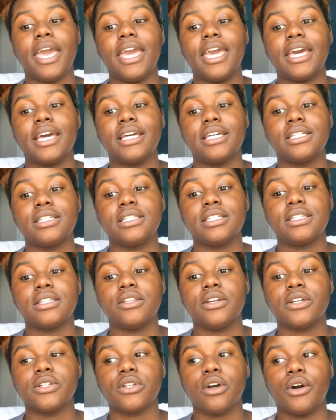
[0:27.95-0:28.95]
and
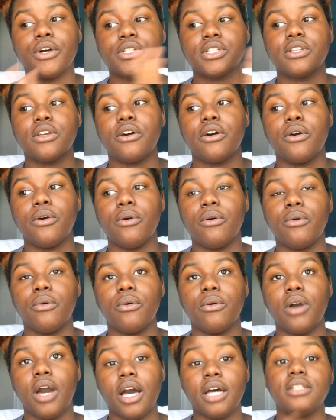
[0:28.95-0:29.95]
there's also
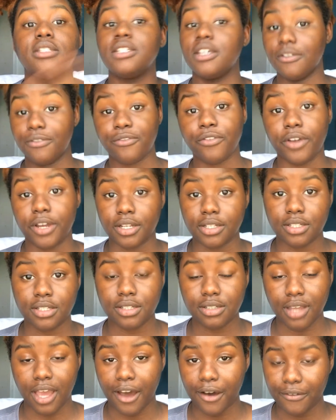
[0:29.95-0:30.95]
a
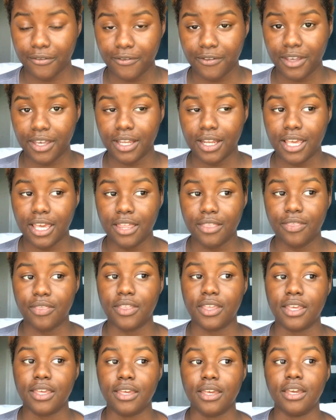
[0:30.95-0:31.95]
different outfit in
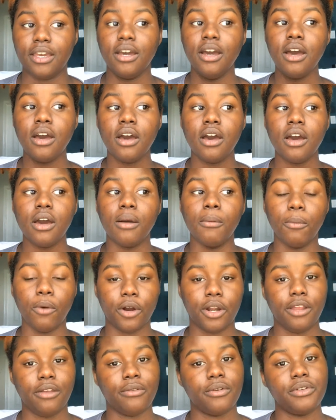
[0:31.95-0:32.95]
the
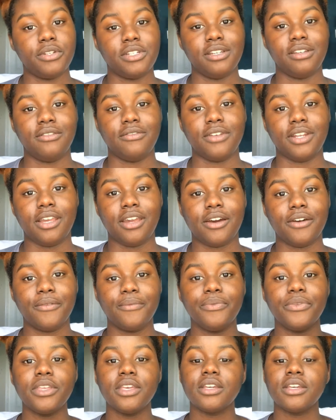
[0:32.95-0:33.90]
morning routine video.